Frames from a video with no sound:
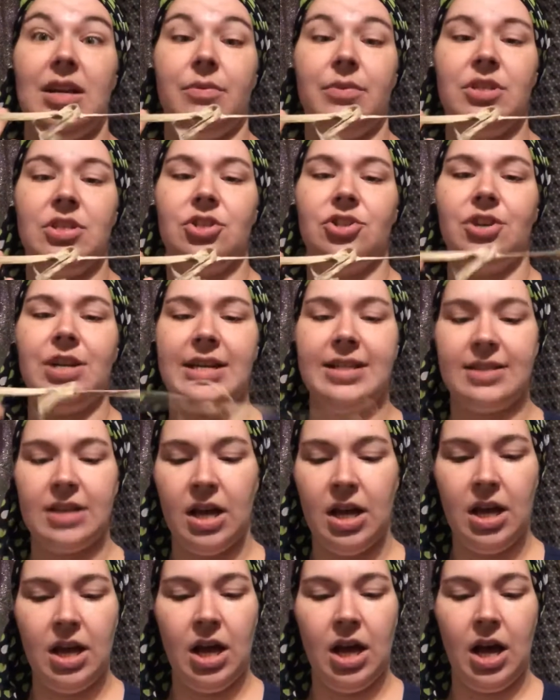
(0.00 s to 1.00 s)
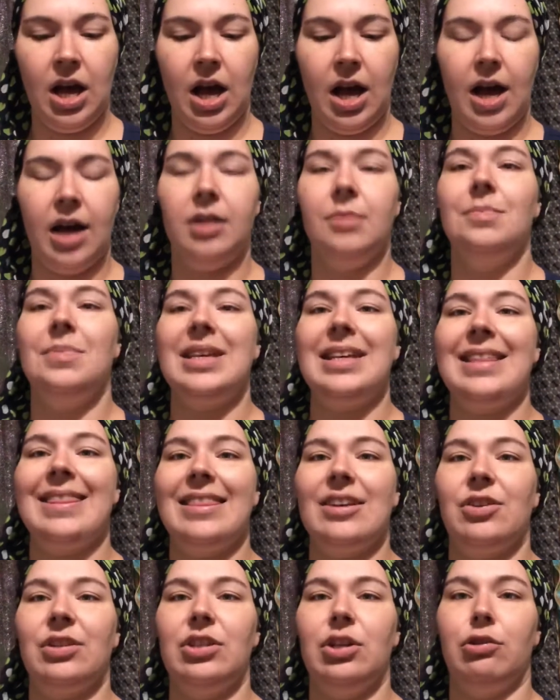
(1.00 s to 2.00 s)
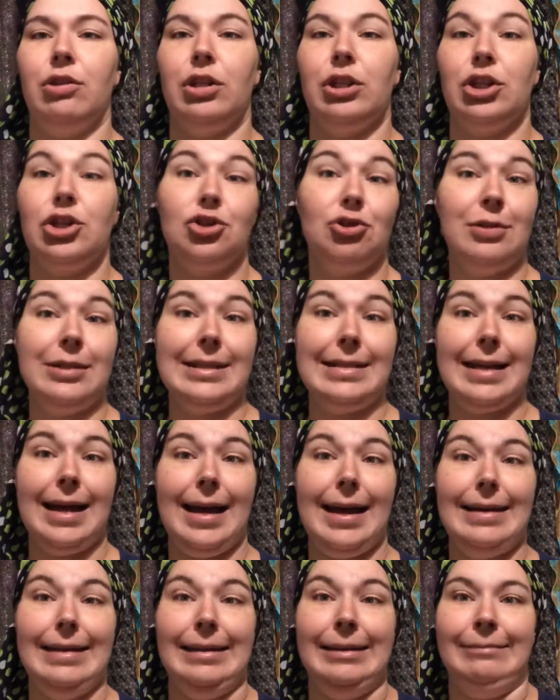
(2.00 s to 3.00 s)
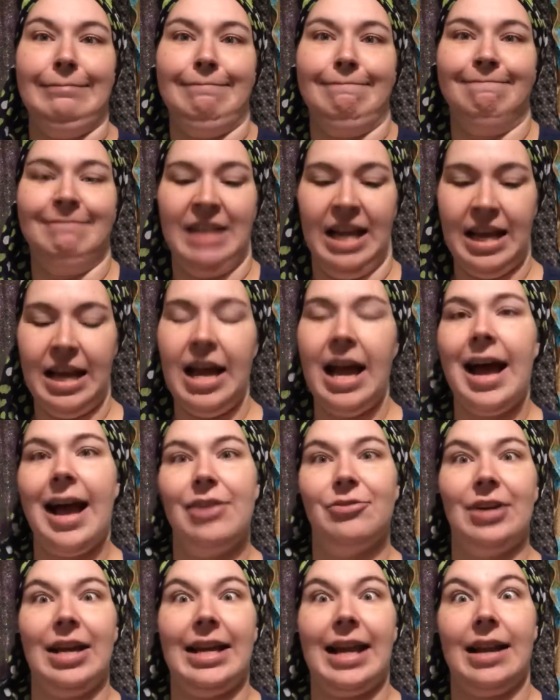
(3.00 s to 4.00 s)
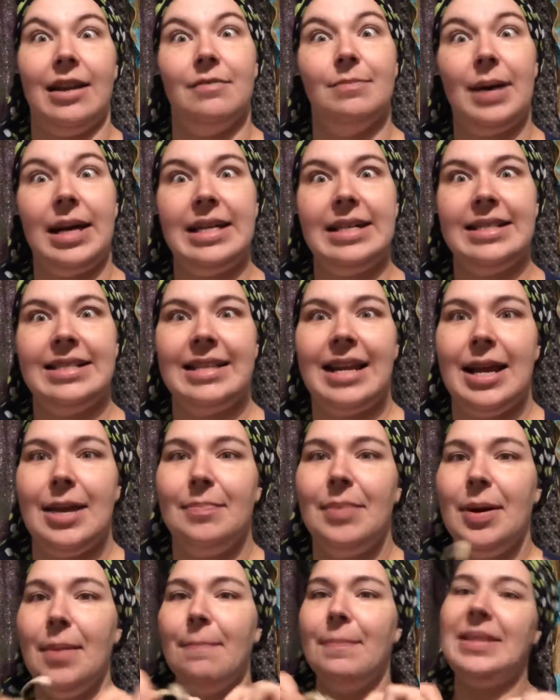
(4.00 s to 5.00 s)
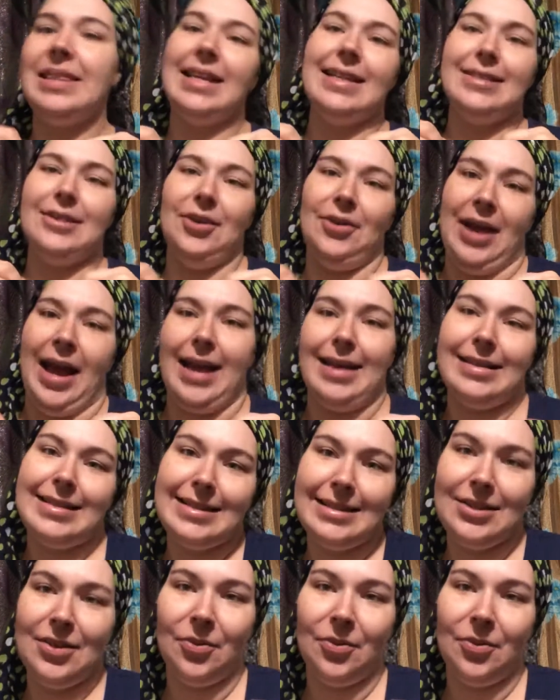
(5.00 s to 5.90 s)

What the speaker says: with strings, albeit they're a little on the short side. I ran out of bias tape, but that's okay, it still